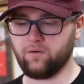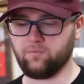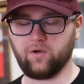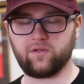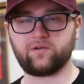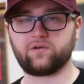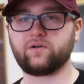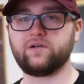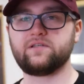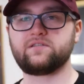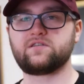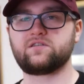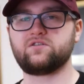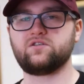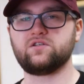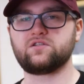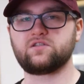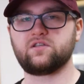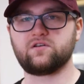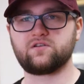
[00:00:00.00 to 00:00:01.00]
whether it's
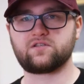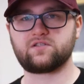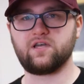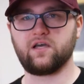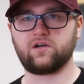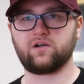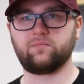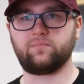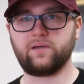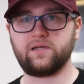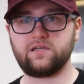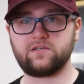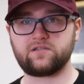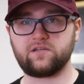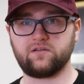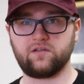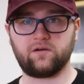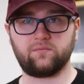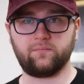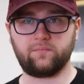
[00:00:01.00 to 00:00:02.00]
just their centerpiece
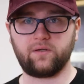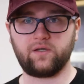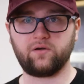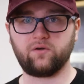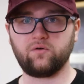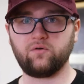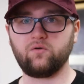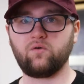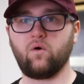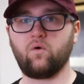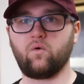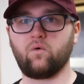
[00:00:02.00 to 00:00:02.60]
of their meal